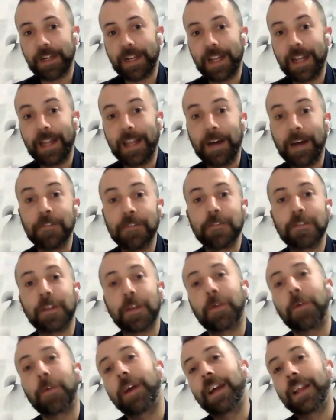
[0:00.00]
love for the
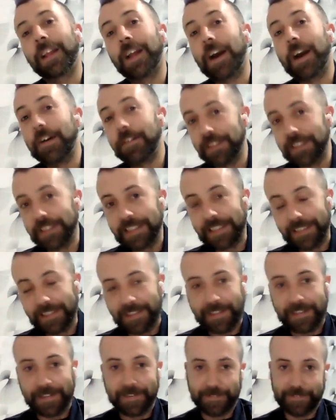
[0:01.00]
queer life in
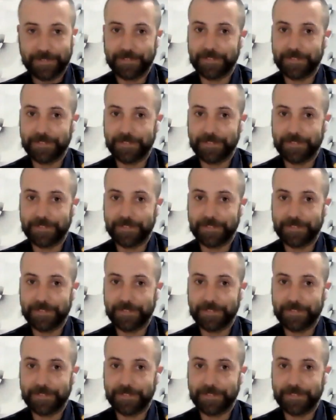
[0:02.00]
Sydney.